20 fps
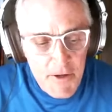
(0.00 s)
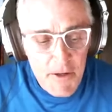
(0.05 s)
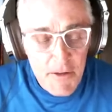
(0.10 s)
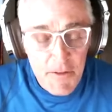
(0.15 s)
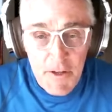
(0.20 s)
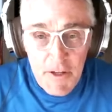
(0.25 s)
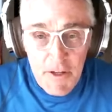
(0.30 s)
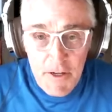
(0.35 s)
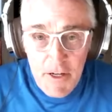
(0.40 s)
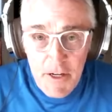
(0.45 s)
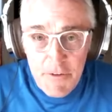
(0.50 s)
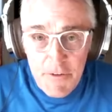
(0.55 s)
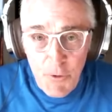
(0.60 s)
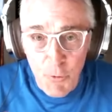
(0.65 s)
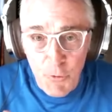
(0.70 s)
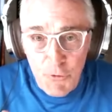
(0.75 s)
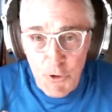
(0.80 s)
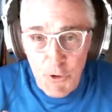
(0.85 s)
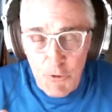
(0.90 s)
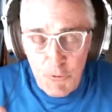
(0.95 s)
The
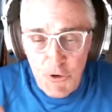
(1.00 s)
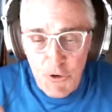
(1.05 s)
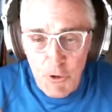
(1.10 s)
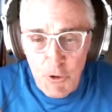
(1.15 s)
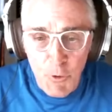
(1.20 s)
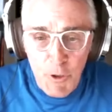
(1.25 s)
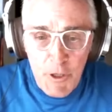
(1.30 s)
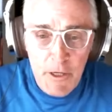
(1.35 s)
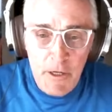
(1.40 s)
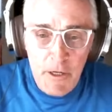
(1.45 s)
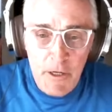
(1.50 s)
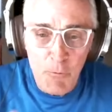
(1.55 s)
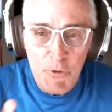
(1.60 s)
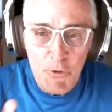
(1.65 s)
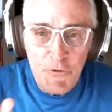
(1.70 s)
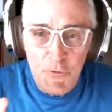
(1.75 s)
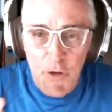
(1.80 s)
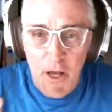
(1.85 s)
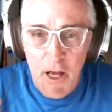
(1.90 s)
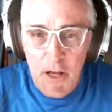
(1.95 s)
other, so I started working on
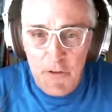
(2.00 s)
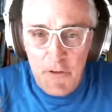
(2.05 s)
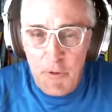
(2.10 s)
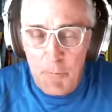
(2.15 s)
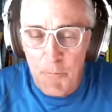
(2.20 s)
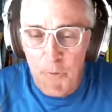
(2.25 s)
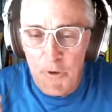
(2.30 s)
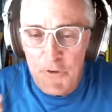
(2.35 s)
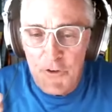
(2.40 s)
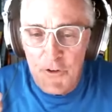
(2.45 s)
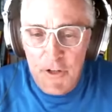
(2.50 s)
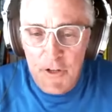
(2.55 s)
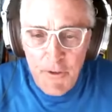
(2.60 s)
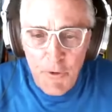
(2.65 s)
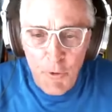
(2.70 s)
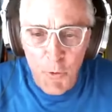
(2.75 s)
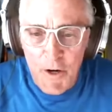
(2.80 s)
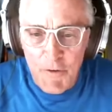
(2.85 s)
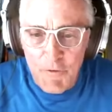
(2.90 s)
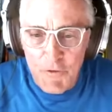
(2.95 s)
what's, how's a, what's another
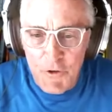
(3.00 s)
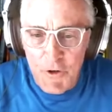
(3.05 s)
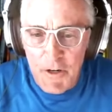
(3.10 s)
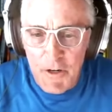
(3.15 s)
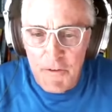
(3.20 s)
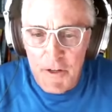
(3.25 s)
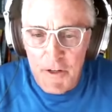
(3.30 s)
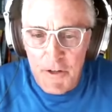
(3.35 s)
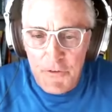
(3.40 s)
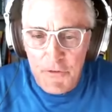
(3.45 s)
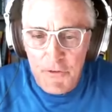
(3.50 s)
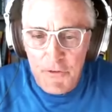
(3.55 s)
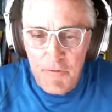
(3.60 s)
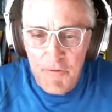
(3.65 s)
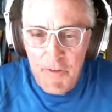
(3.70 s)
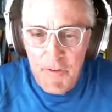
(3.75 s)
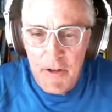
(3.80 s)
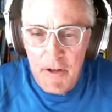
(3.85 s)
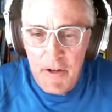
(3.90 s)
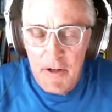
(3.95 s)
way of doing this.
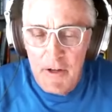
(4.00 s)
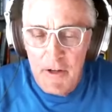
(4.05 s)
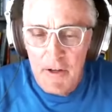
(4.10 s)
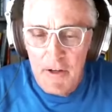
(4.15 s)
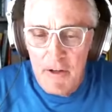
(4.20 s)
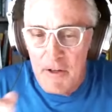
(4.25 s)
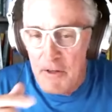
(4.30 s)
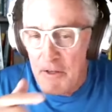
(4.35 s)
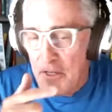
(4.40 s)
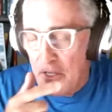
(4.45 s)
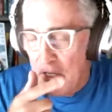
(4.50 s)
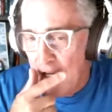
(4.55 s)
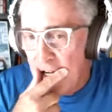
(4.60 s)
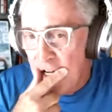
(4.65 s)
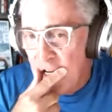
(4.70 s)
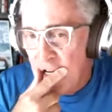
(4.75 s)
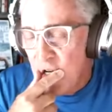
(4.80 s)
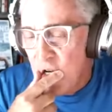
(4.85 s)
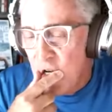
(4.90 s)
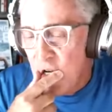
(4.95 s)

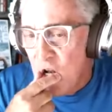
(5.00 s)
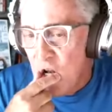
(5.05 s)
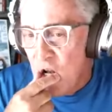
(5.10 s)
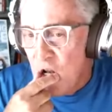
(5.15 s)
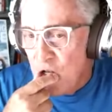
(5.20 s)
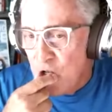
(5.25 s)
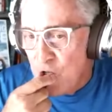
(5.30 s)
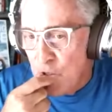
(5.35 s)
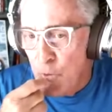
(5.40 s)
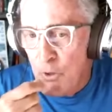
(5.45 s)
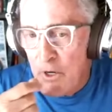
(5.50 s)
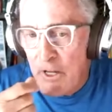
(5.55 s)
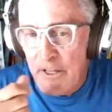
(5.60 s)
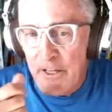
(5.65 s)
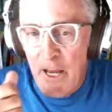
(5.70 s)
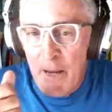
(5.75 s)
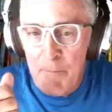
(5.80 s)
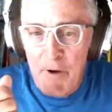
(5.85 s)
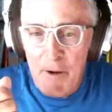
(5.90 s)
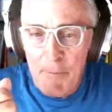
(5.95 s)
And so what I
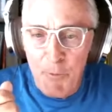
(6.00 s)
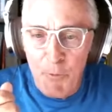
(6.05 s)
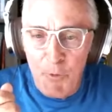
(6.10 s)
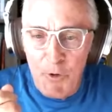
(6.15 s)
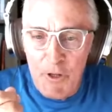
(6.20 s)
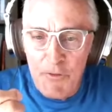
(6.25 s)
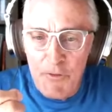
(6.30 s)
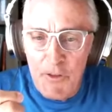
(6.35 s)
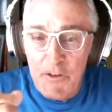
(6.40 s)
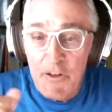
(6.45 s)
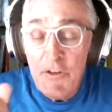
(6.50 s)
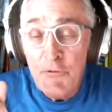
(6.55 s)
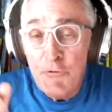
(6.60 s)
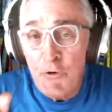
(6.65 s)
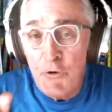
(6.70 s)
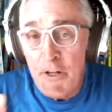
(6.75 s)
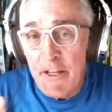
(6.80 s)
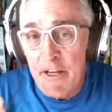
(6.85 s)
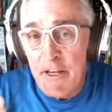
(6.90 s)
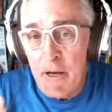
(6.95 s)
came up with, and this
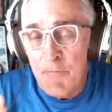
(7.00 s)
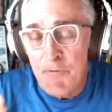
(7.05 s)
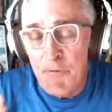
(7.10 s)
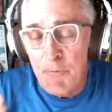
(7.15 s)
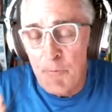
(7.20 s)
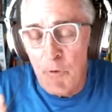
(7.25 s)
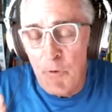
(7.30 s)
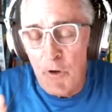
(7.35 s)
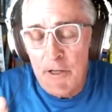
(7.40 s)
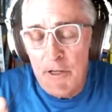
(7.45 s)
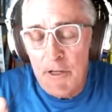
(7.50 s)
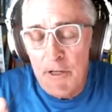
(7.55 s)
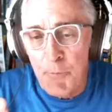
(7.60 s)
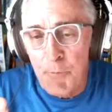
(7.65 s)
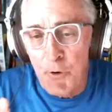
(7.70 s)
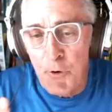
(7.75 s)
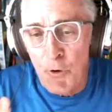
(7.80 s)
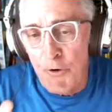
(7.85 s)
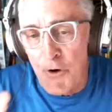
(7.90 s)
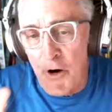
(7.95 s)
really came from looking at
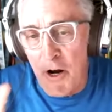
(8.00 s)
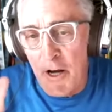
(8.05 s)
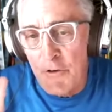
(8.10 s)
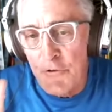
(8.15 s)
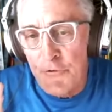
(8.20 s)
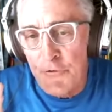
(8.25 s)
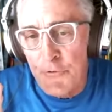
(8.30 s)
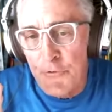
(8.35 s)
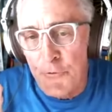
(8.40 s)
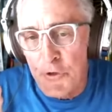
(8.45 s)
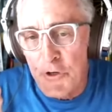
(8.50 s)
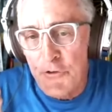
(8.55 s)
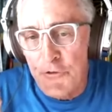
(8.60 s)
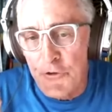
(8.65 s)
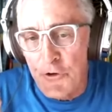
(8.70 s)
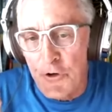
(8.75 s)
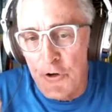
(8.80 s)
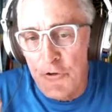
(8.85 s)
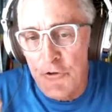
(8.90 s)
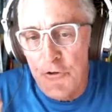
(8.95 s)
polarized
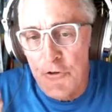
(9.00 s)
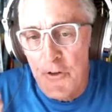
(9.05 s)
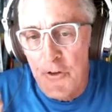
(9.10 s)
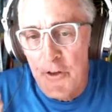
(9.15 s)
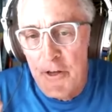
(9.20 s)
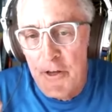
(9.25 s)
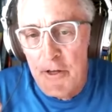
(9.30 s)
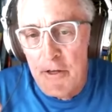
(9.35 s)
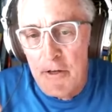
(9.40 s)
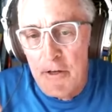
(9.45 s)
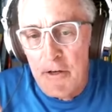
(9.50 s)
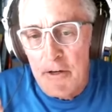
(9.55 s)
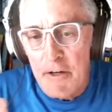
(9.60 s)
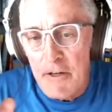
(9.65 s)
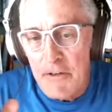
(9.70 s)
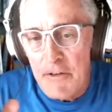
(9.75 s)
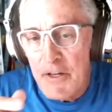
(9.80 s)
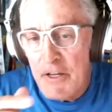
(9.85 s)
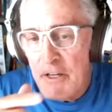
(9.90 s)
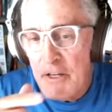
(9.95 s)
research, uh,
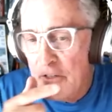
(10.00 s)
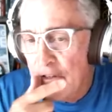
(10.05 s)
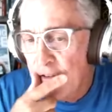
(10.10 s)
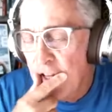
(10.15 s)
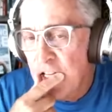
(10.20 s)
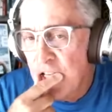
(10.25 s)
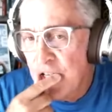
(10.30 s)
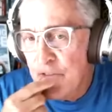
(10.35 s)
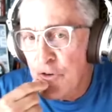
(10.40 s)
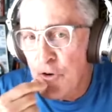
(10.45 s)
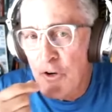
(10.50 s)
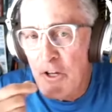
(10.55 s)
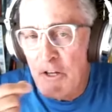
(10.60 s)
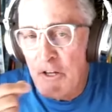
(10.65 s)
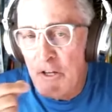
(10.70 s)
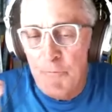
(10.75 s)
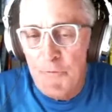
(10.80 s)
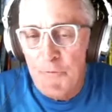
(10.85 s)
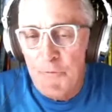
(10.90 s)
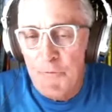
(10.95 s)
they they never
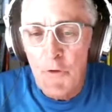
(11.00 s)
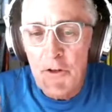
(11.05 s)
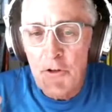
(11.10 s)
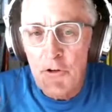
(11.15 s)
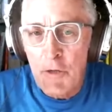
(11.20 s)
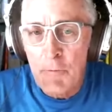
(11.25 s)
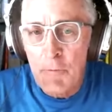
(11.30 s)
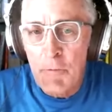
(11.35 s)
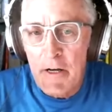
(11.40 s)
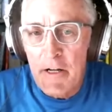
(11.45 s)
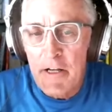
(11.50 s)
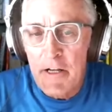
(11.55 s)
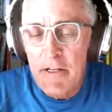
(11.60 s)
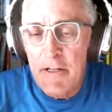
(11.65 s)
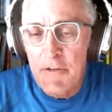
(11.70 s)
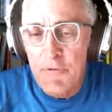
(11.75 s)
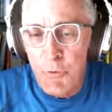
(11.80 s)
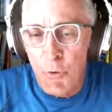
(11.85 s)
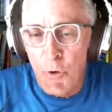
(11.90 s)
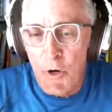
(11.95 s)
really, you know, they talk about
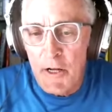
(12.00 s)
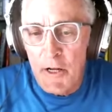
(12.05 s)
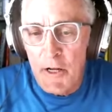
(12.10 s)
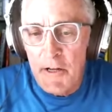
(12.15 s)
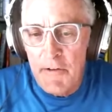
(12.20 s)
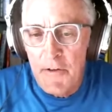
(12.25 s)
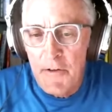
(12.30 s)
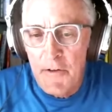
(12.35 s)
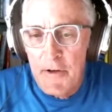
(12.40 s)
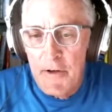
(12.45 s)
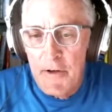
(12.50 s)
80 20,